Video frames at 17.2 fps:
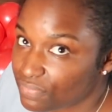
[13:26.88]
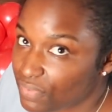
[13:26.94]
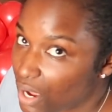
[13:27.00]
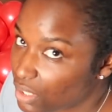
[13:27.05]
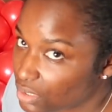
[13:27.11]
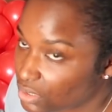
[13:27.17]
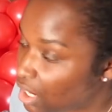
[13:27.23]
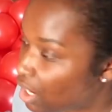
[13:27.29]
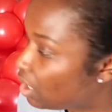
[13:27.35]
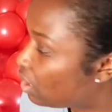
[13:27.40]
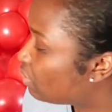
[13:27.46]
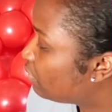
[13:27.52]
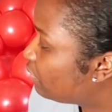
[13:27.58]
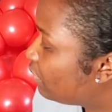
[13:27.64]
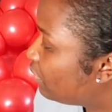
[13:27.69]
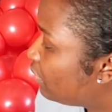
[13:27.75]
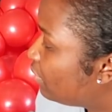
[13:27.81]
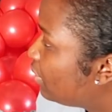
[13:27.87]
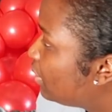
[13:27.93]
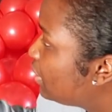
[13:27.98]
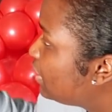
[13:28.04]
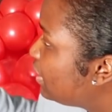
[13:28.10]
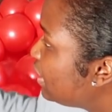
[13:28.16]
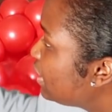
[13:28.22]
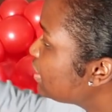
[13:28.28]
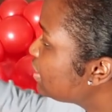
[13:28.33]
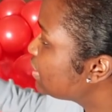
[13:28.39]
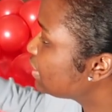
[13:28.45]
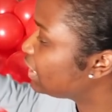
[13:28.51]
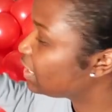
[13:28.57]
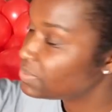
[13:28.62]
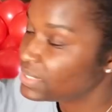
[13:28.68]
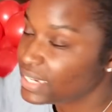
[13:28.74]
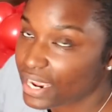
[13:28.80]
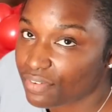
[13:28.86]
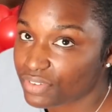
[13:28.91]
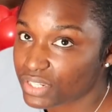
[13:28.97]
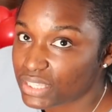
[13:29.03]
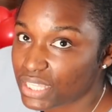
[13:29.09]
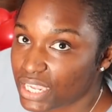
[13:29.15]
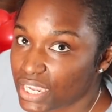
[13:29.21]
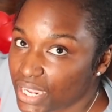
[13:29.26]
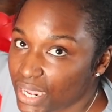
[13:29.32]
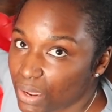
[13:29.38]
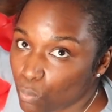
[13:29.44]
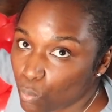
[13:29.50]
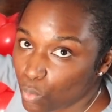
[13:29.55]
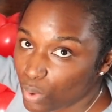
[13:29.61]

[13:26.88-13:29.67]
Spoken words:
falling off. This keeps everything in